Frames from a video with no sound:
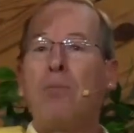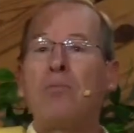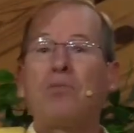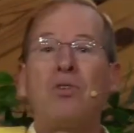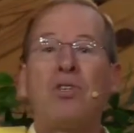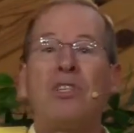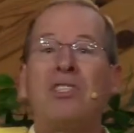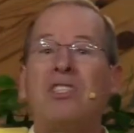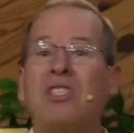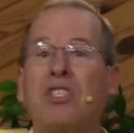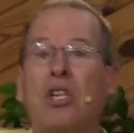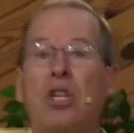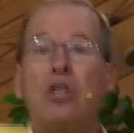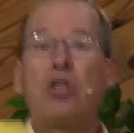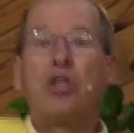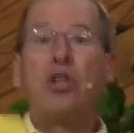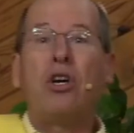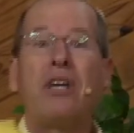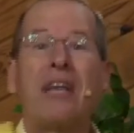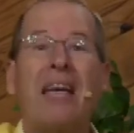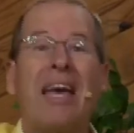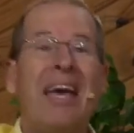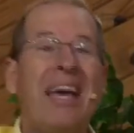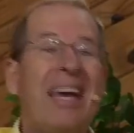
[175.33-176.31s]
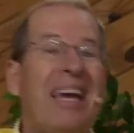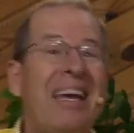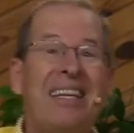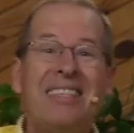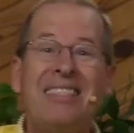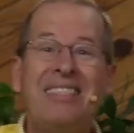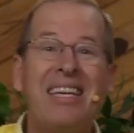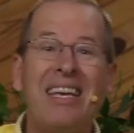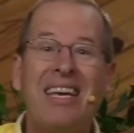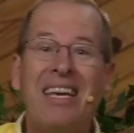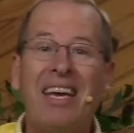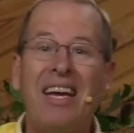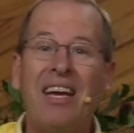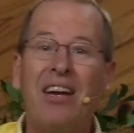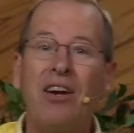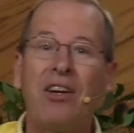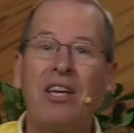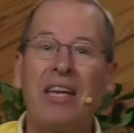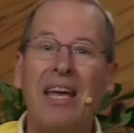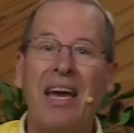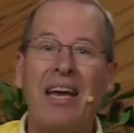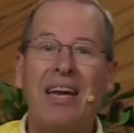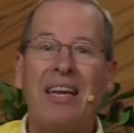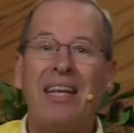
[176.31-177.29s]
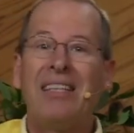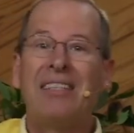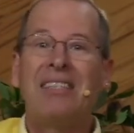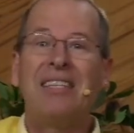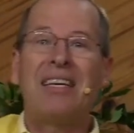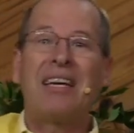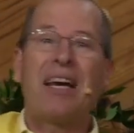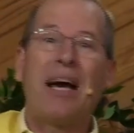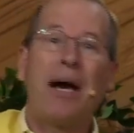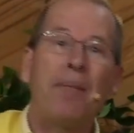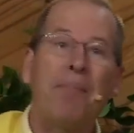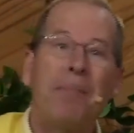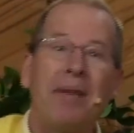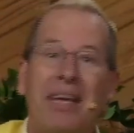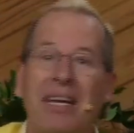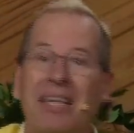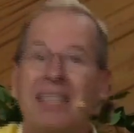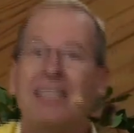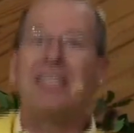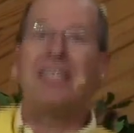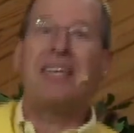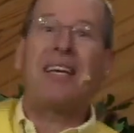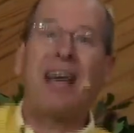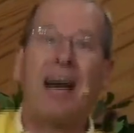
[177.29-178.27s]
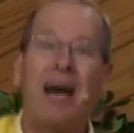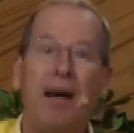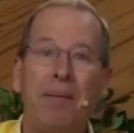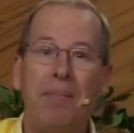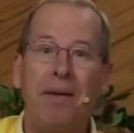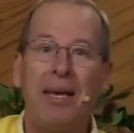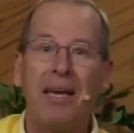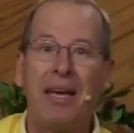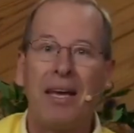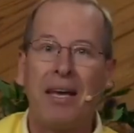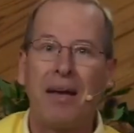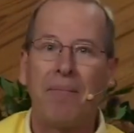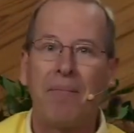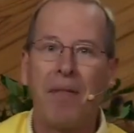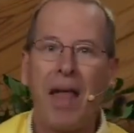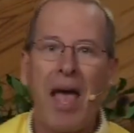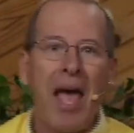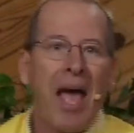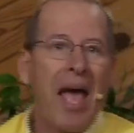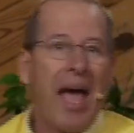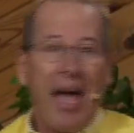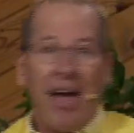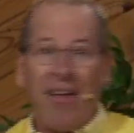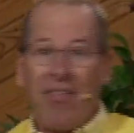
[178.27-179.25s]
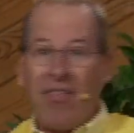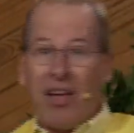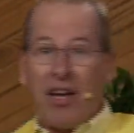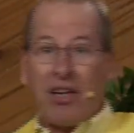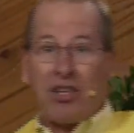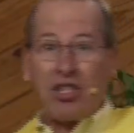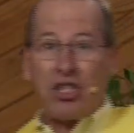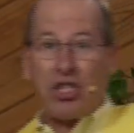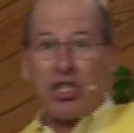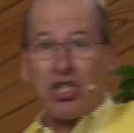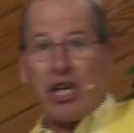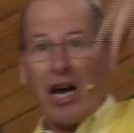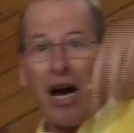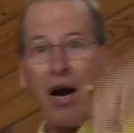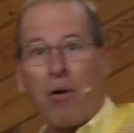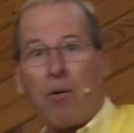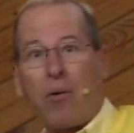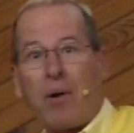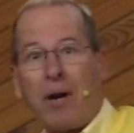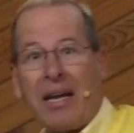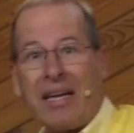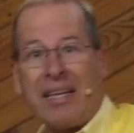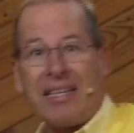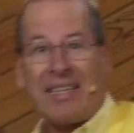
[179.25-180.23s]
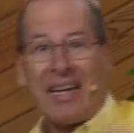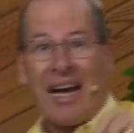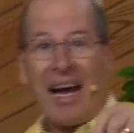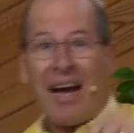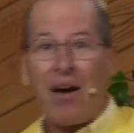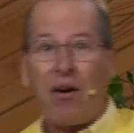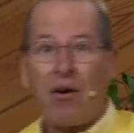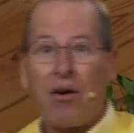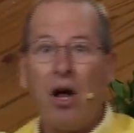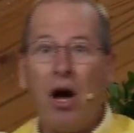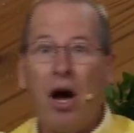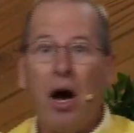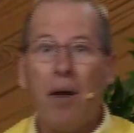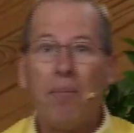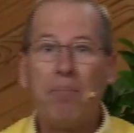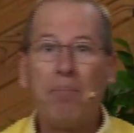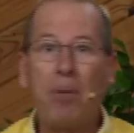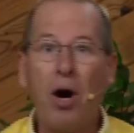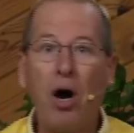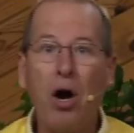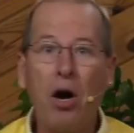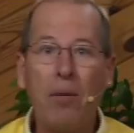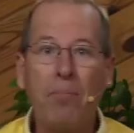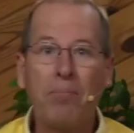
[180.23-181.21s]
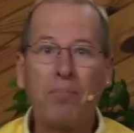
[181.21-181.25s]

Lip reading: trees to look. Is he here yet? Is he coming? Is he coming? And they're showering down palm